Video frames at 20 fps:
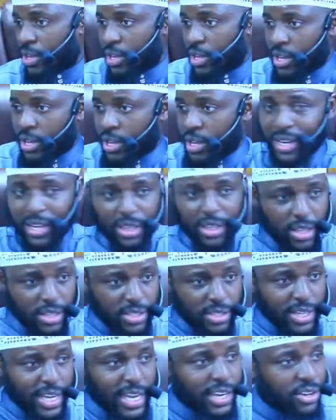Another
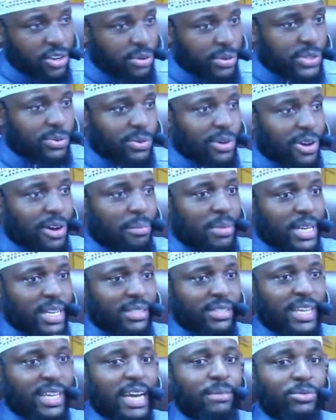side note as well, many
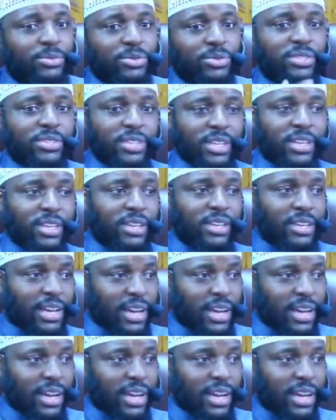times we see,